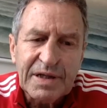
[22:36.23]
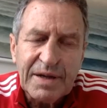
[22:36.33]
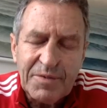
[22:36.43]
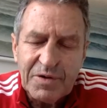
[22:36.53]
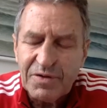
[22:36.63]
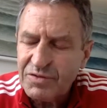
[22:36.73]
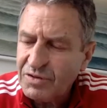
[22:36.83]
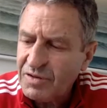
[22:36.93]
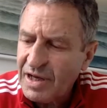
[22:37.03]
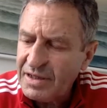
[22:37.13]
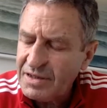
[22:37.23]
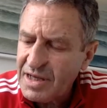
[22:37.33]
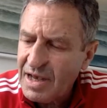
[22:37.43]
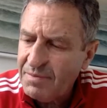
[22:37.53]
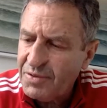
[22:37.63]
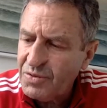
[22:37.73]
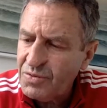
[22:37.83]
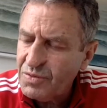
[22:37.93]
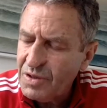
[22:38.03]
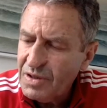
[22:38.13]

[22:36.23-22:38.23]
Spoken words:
There's a great example.